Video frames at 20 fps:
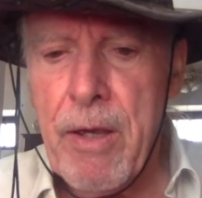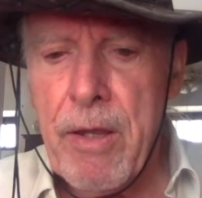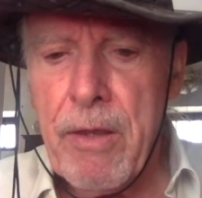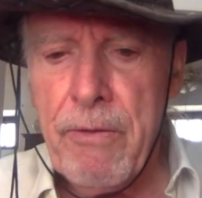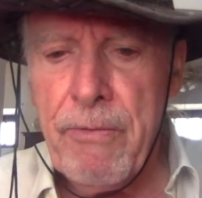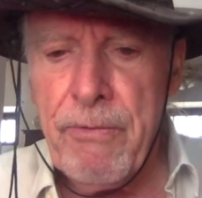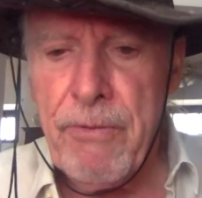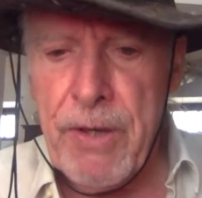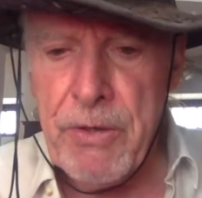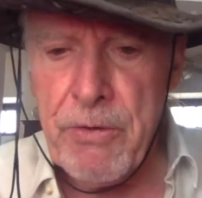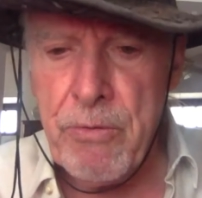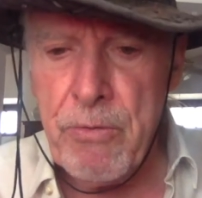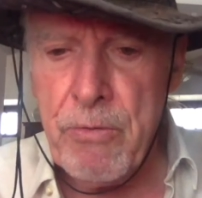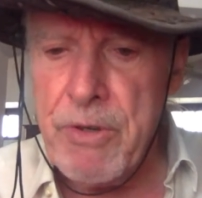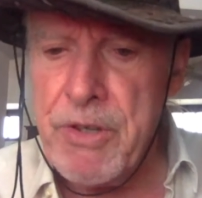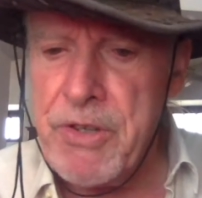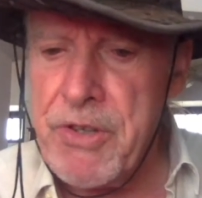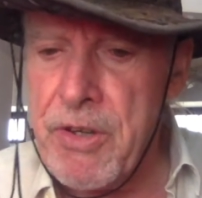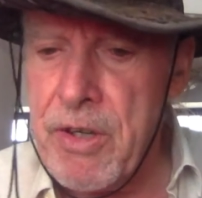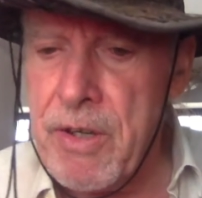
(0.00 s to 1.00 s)
The Federal
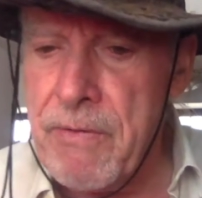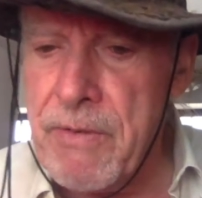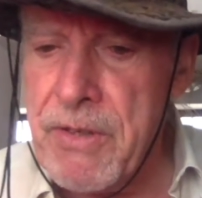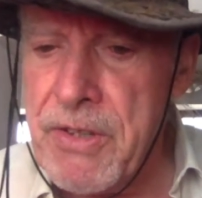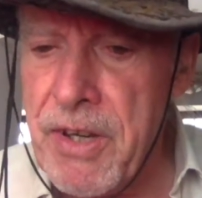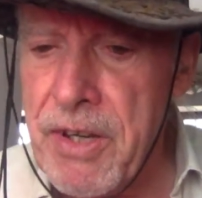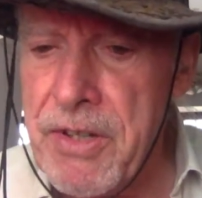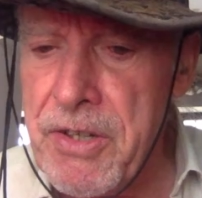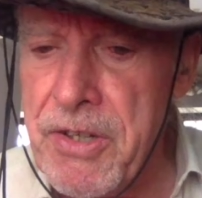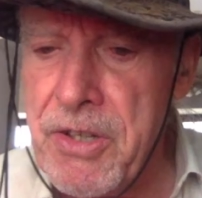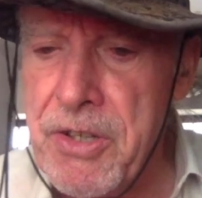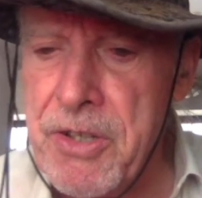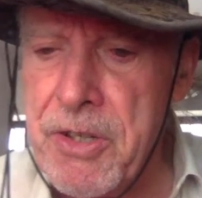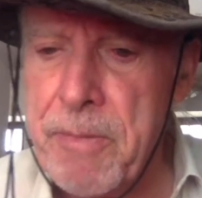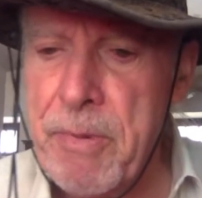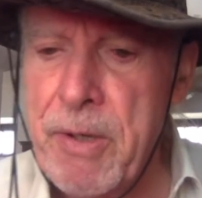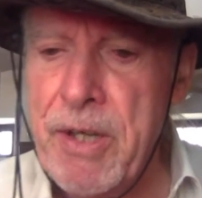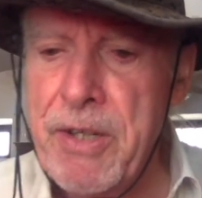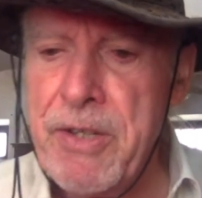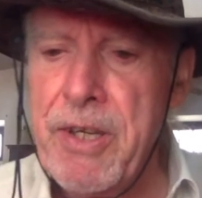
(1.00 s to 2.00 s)
Reserve is
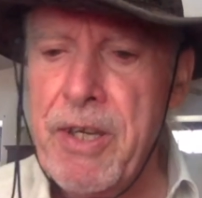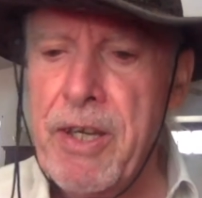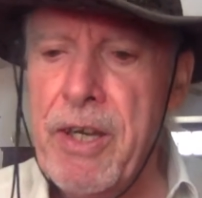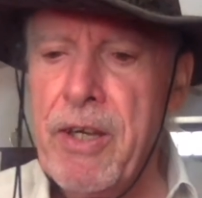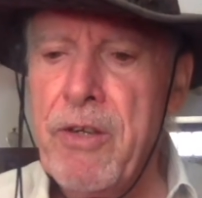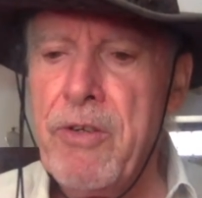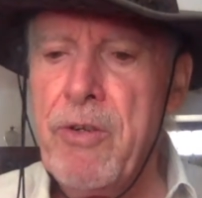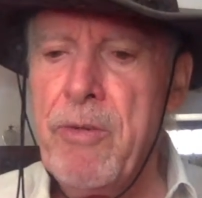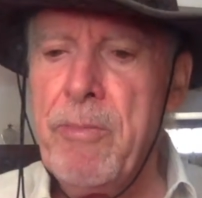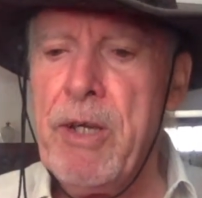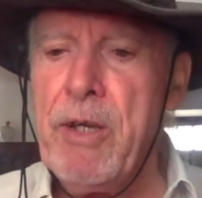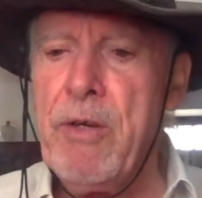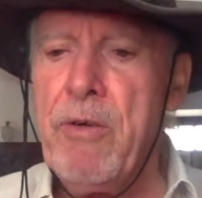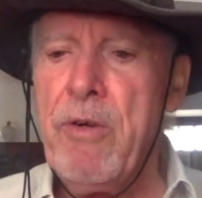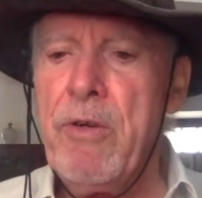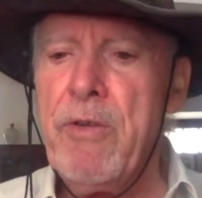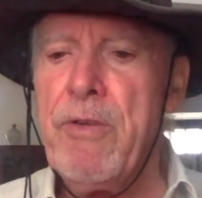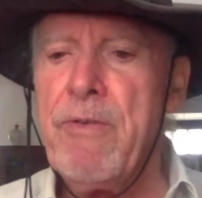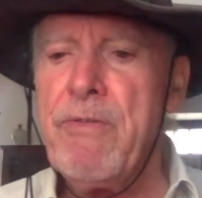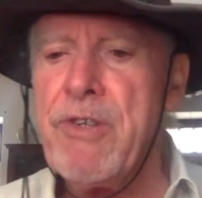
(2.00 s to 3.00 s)
anticipating economic
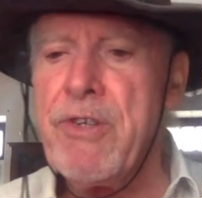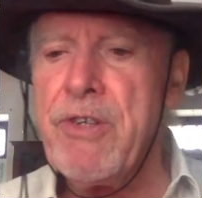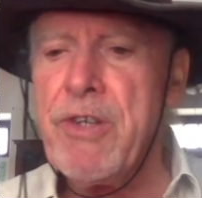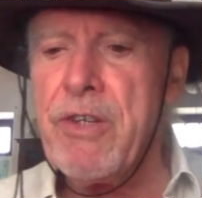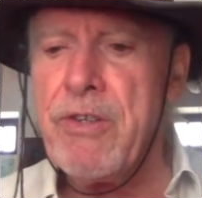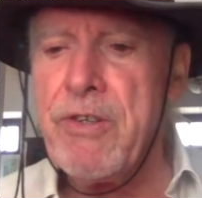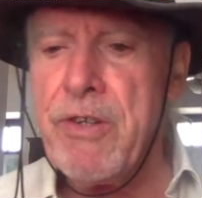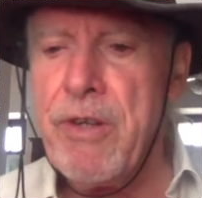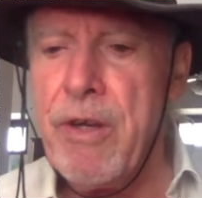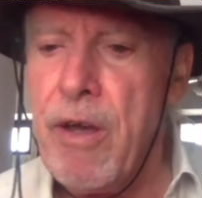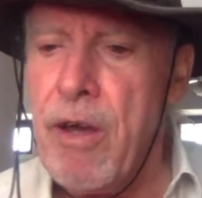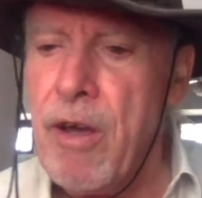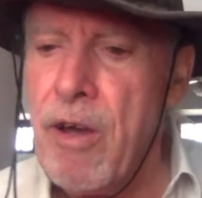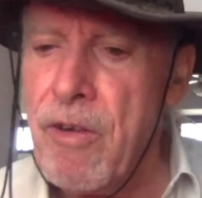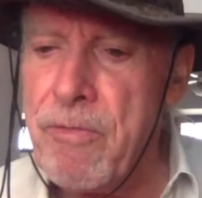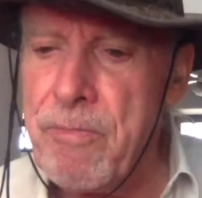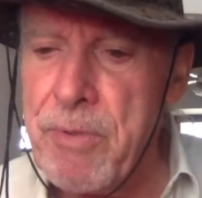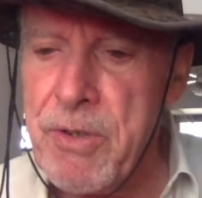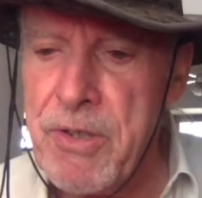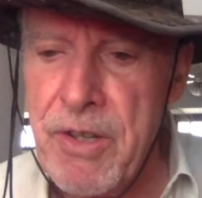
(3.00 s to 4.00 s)
growth of
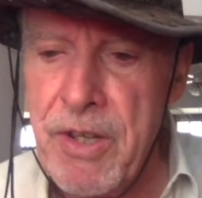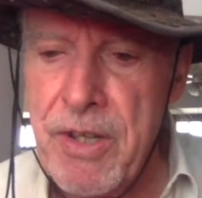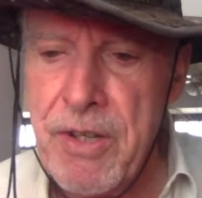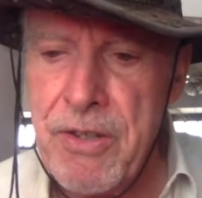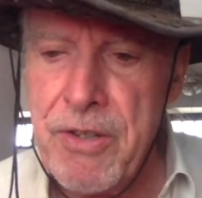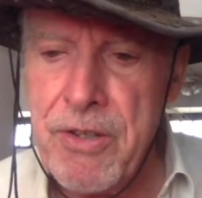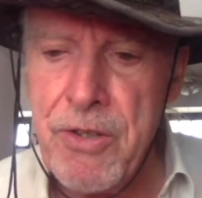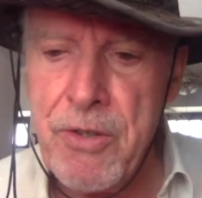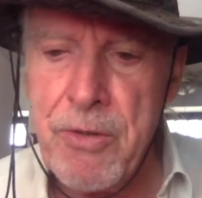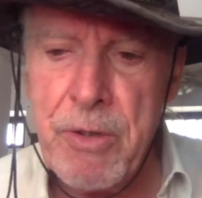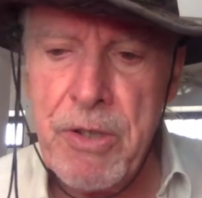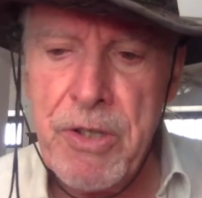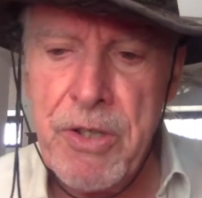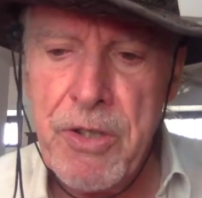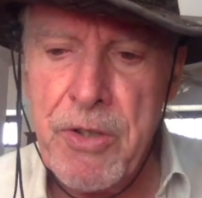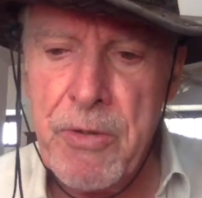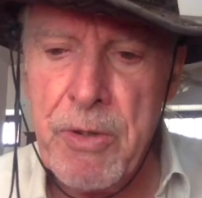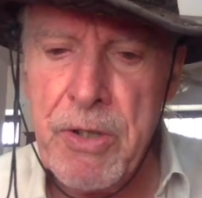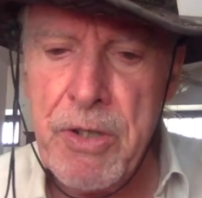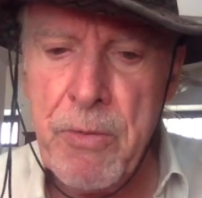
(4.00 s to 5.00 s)
6.5% in
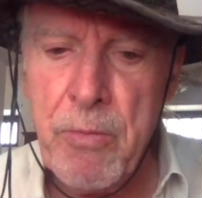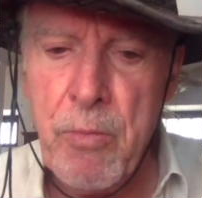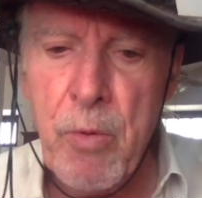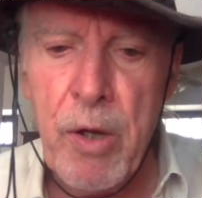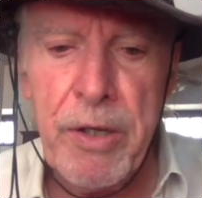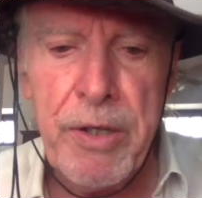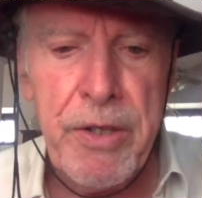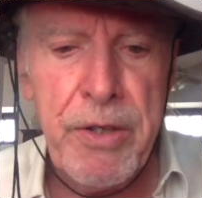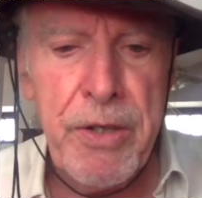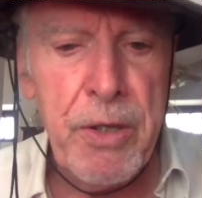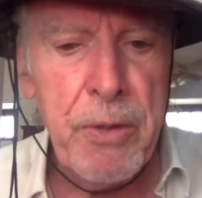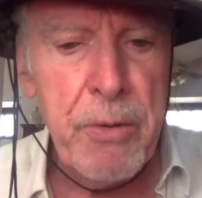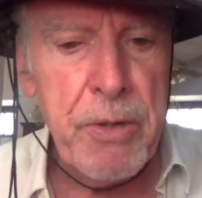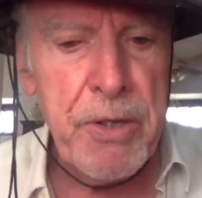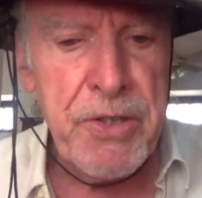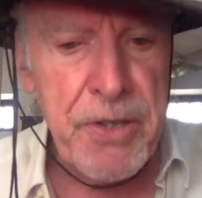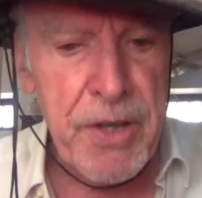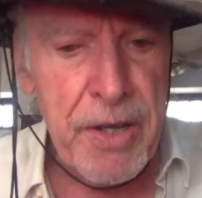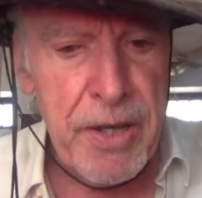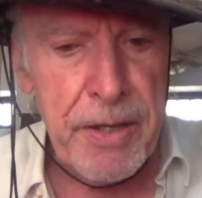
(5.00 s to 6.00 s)
2021 in the
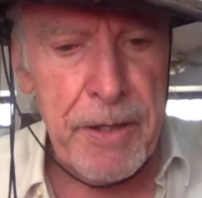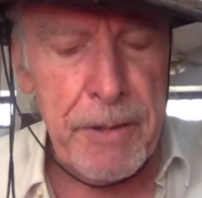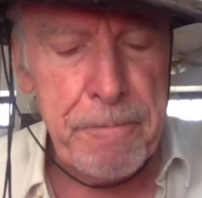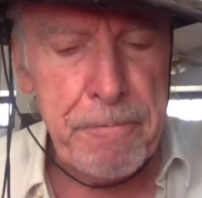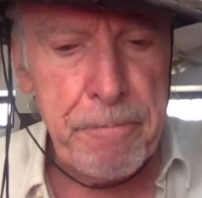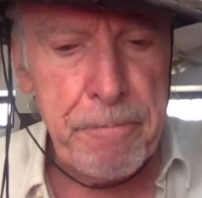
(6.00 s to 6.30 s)
USA.